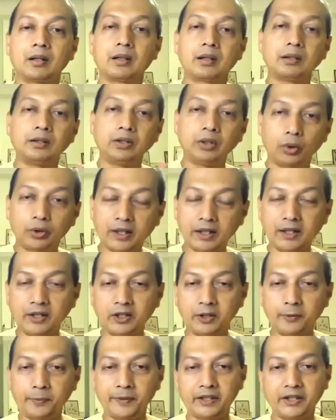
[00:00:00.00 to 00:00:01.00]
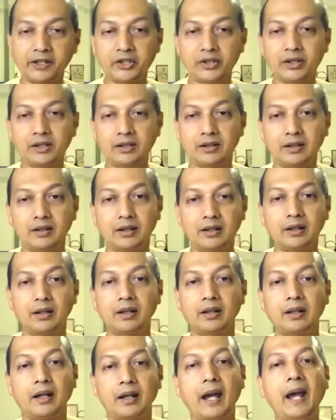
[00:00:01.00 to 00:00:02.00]
Yogic interpretation
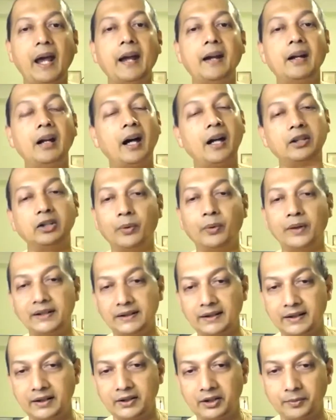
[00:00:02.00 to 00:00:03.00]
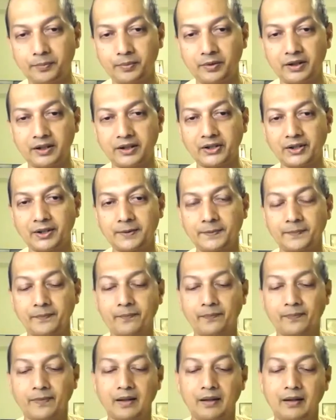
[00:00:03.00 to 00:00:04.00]
and Advaitic interpretation.
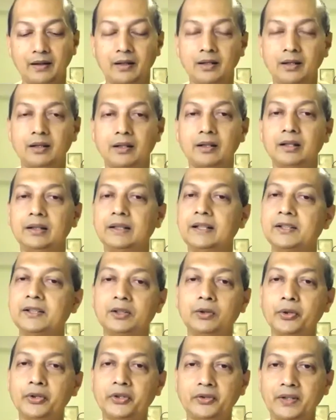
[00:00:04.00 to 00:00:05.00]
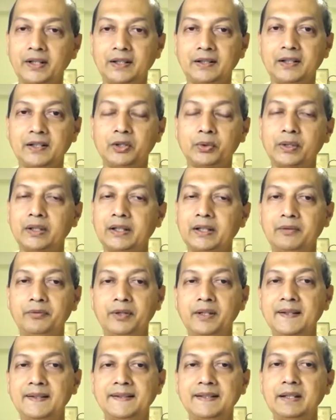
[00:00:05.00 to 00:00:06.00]
Let's go straight into it, and
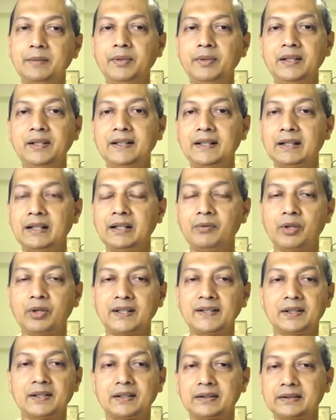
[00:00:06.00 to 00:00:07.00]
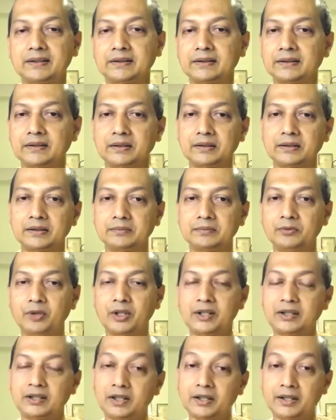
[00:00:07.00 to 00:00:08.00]
we'll see immediately what
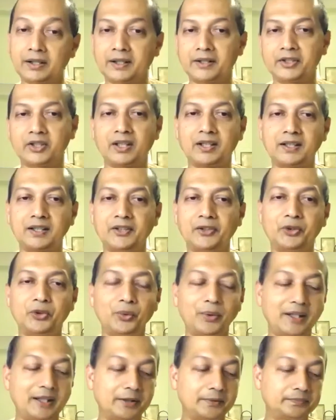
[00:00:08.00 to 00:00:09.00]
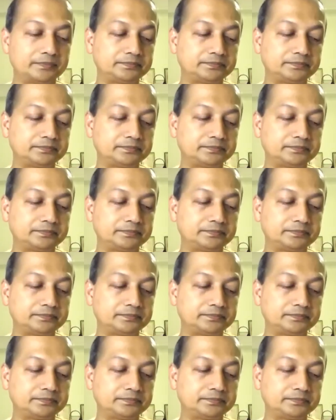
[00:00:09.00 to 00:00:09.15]
Shankaracharya is doing.